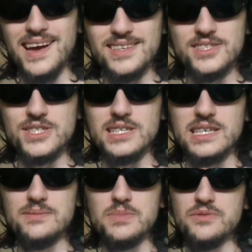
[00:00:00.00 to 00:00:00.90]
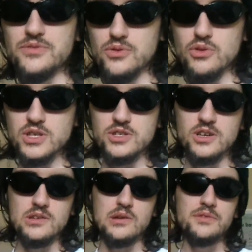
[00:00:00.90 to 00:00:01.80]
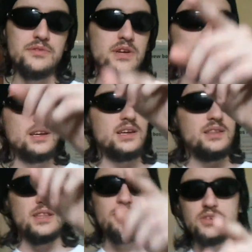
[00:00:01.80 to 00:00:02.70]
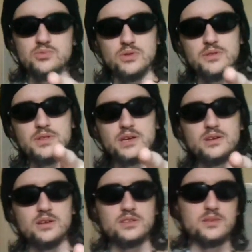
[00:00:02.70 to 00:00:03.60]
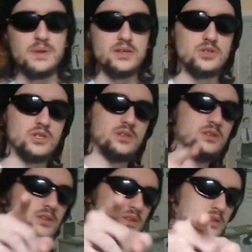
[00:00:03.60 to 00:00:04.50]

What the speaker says: actually, before I sign off, there is one thing I'd like to mention.